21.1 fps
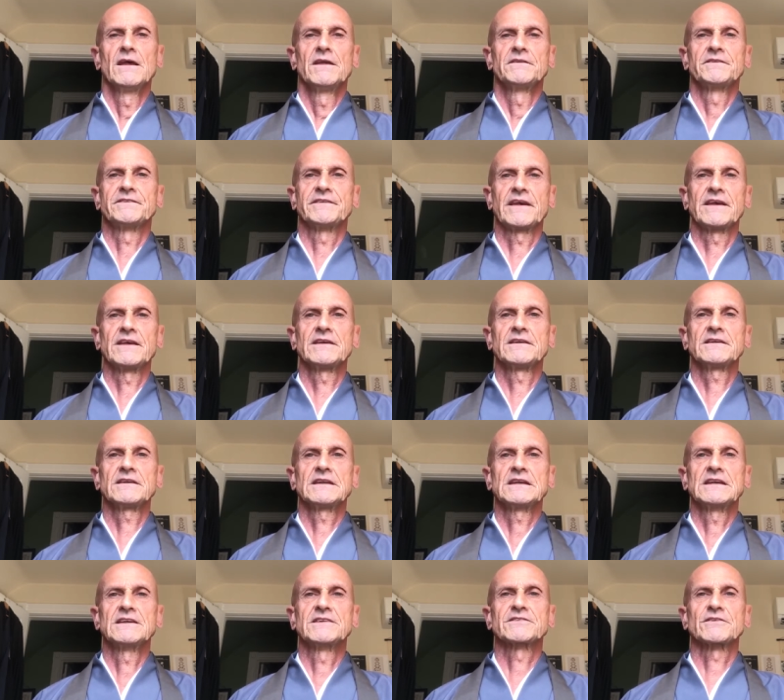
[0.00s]

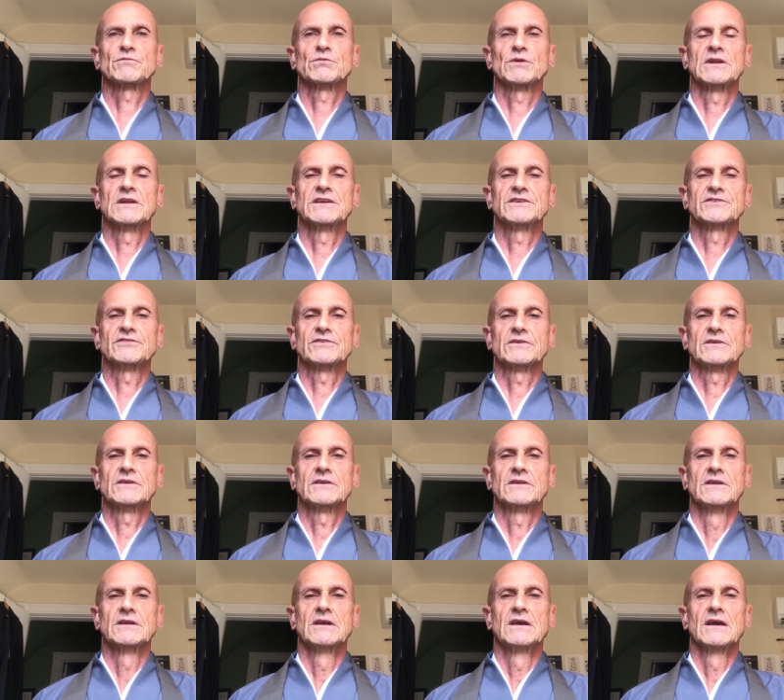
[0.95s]
Zen is a religion
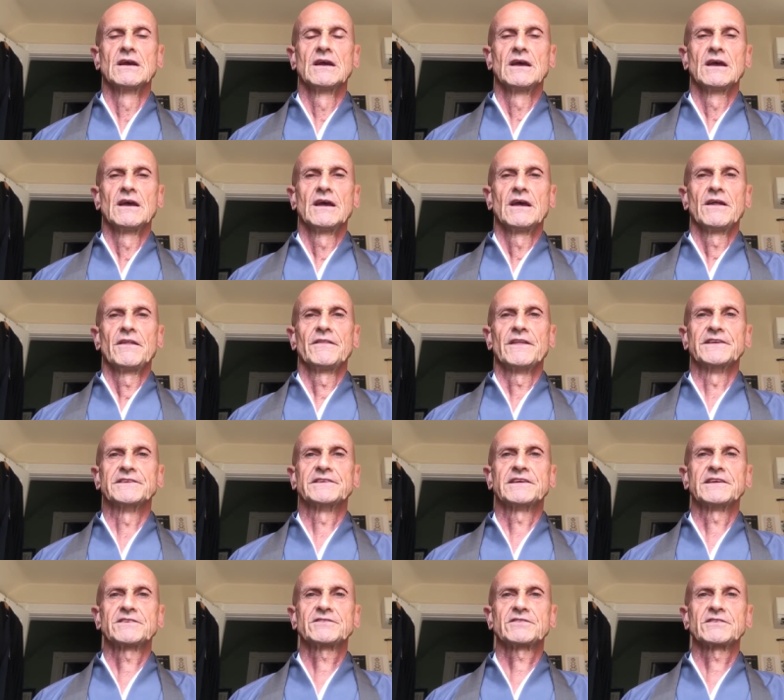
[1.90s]
that
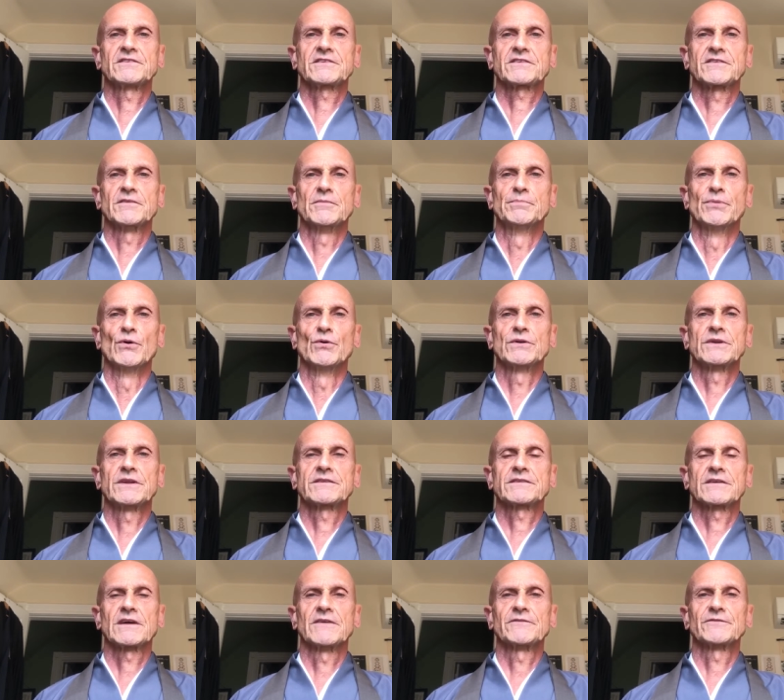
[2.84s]
teaches the
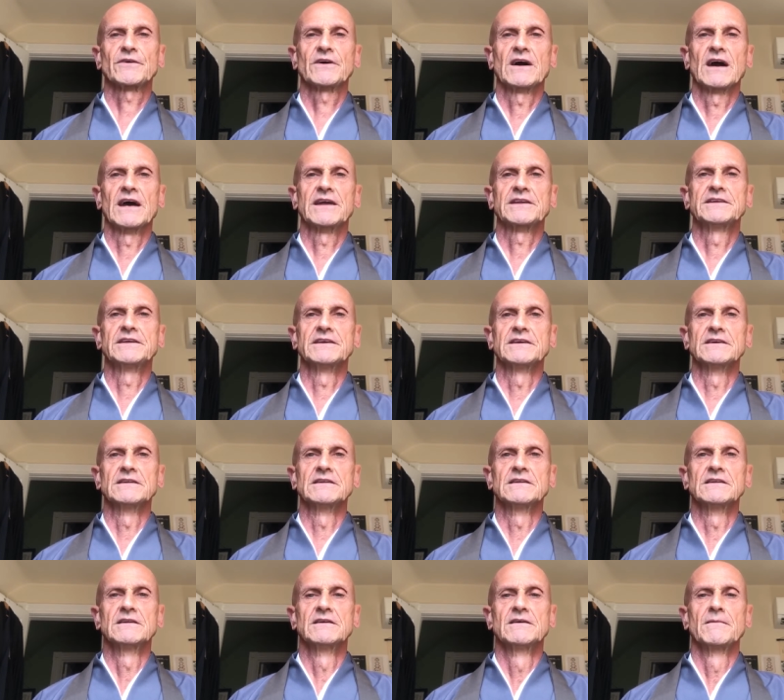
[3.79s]
Bodhisattva
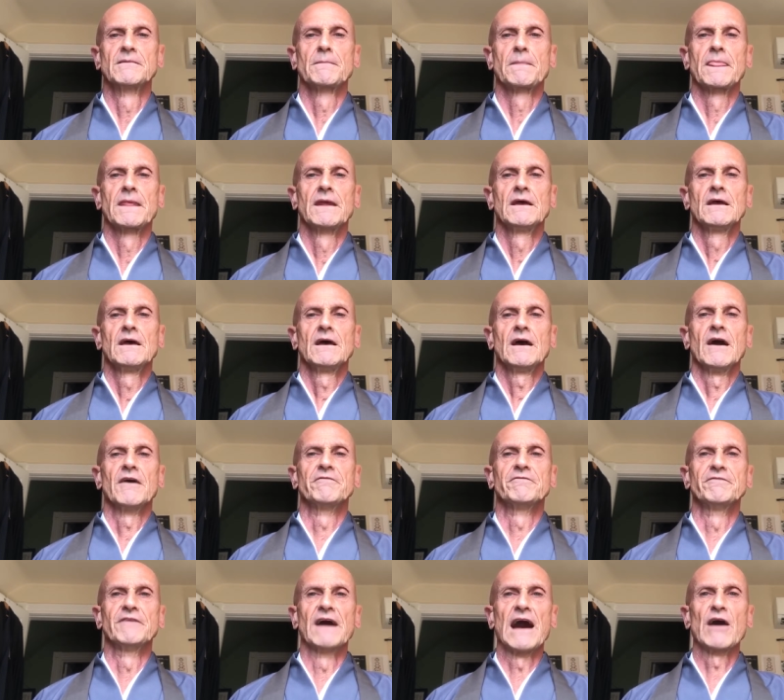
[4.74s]
ideal
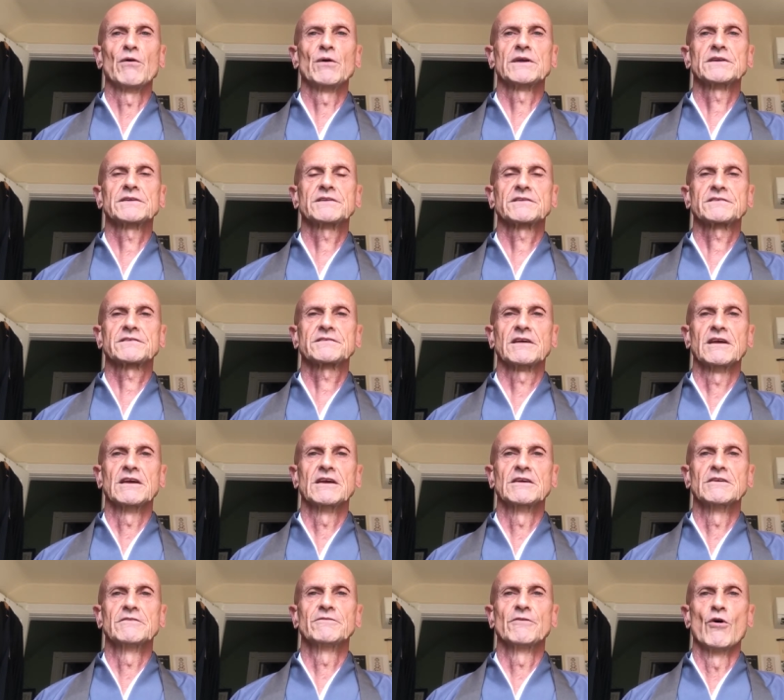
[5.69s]
of vowing to
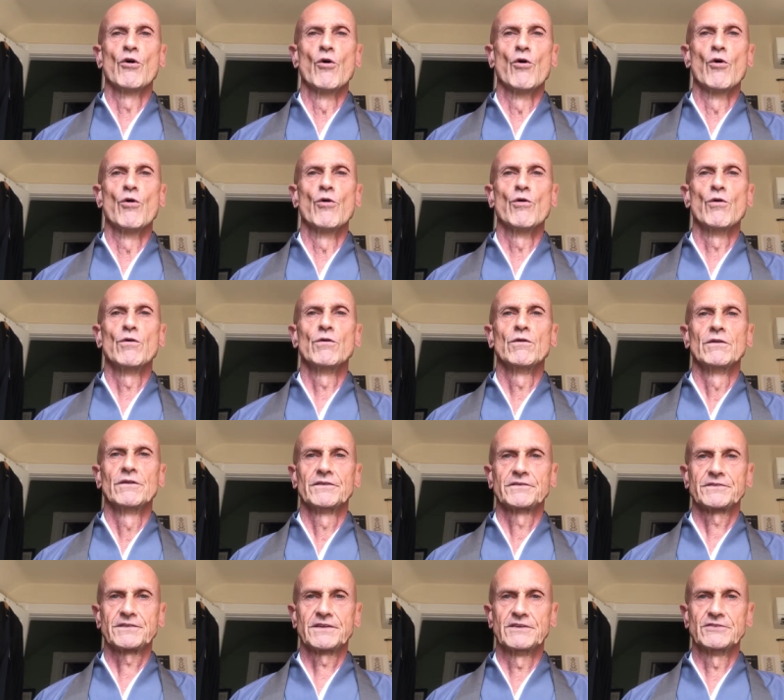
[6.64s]
save all
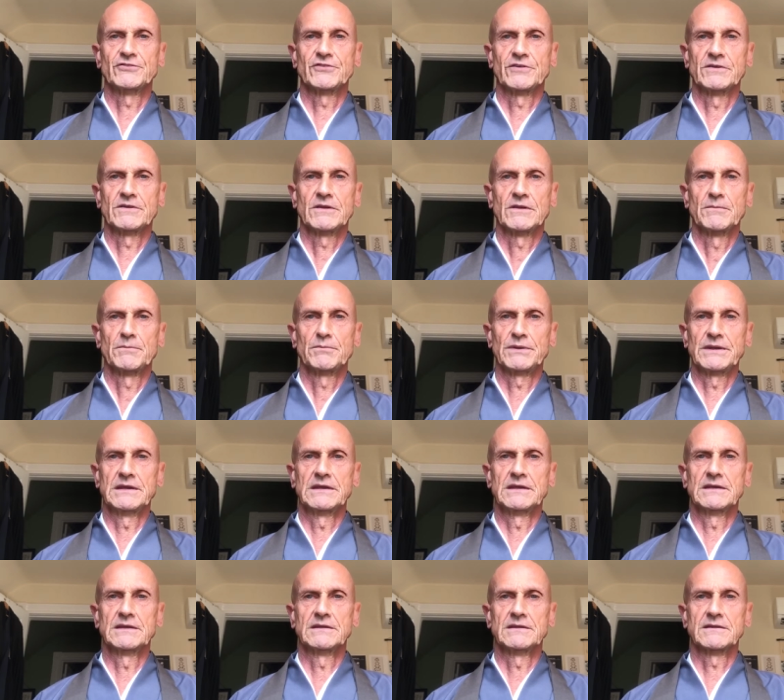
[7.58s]
sentient
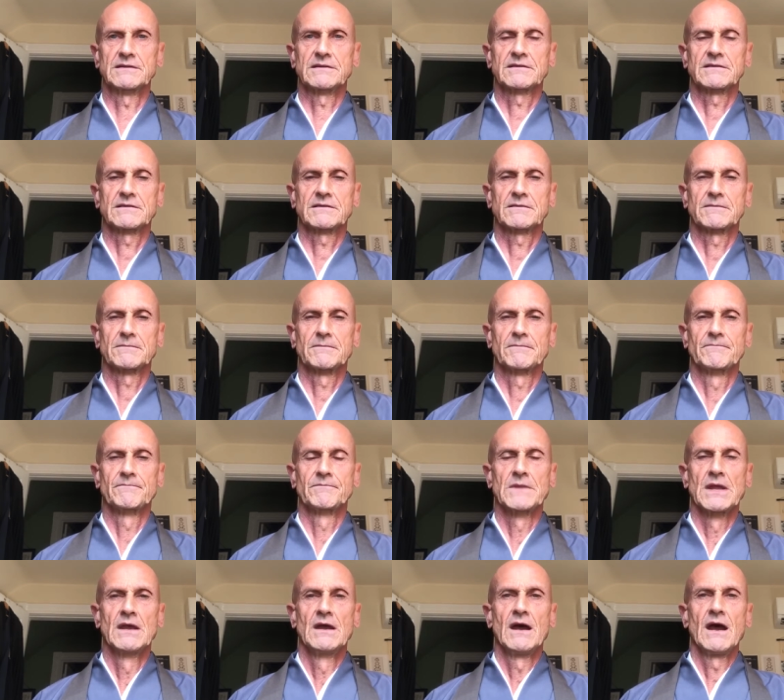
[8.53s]
beings.
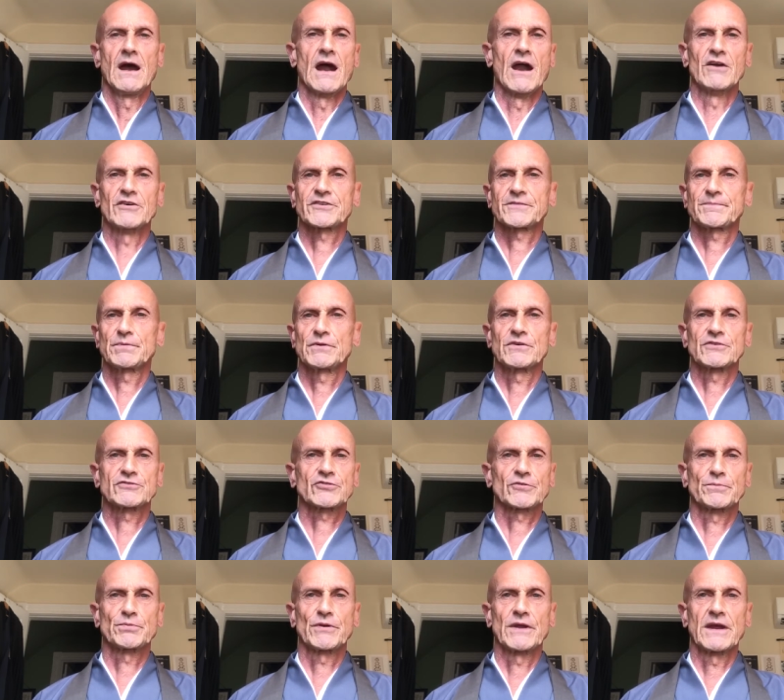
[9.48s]
Our
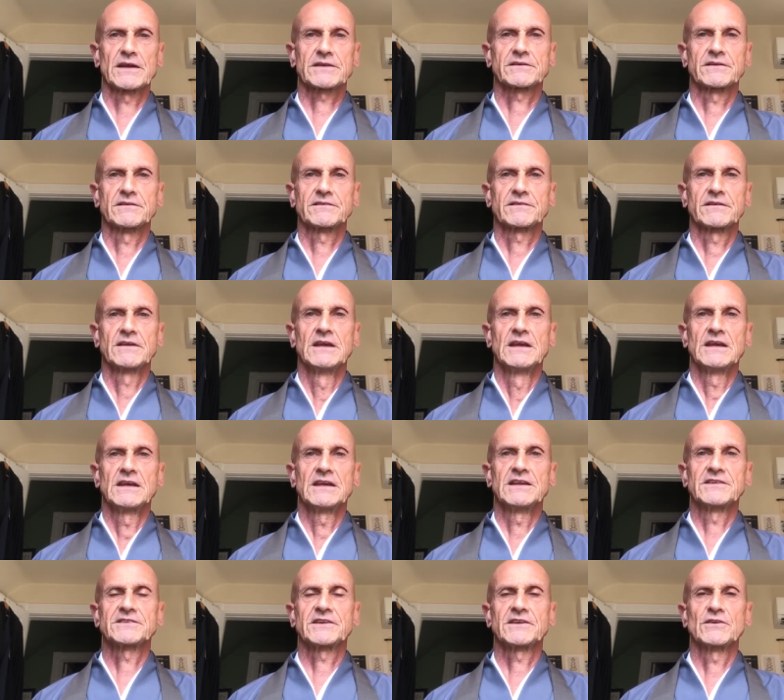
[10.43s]
spiritual practice
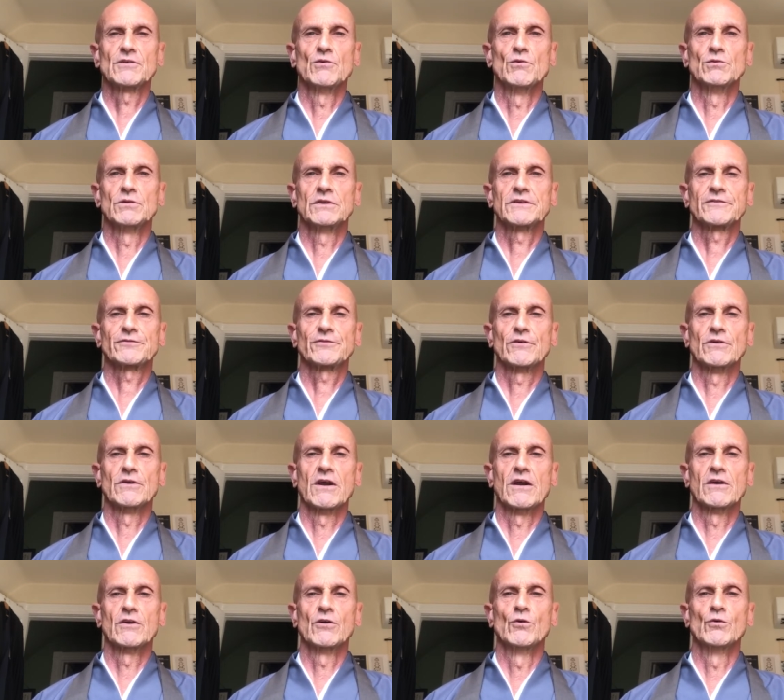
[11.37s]
isn't only for
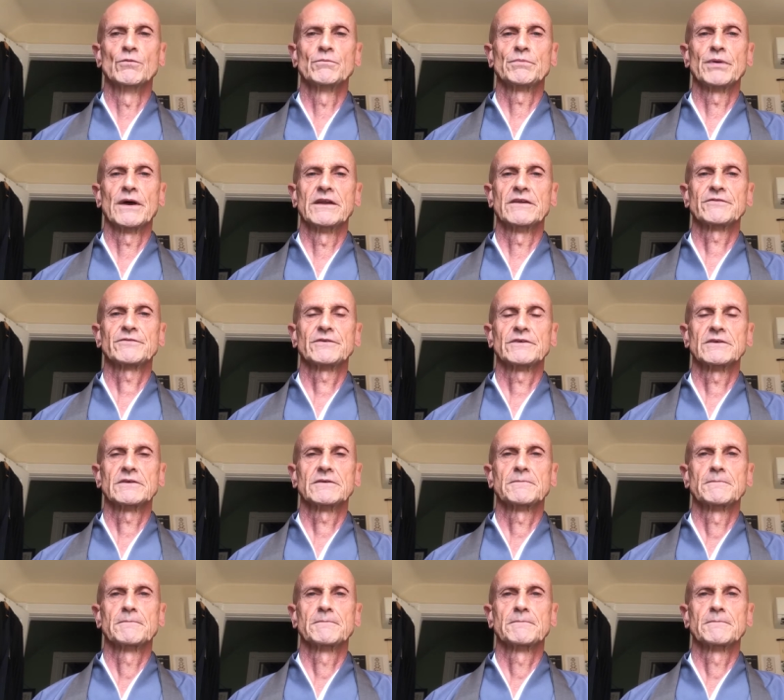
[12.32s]
our own benefit.